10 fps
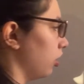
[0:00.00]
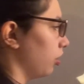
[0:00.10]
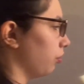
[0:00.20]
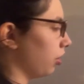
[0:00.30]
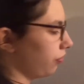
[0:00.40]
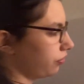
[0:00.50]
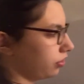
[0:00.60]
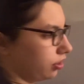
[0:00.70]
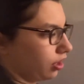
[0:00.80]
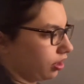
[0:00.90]
We have
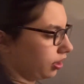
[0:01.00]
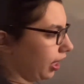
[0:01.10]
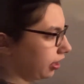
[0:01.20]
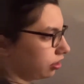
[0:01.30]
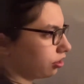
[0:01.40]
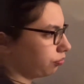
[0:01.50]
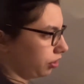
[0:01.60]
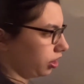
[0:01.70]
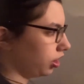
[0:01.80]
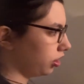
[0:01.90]
light
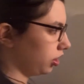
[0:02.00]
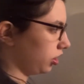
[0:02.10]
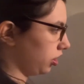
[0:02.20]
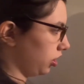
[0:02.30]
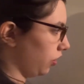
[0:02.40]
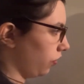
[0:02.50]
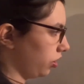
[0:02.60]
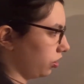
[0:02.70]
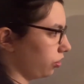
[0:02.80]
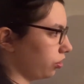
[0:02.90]
coming here. This is the
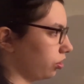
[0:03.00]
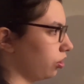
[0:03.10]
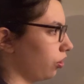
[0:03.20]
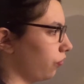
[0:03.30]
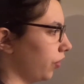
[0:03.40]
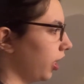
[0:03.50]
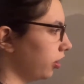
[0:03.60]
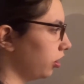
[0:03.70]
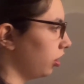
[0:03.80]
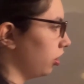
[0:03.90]
only source of
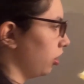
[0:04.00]
light.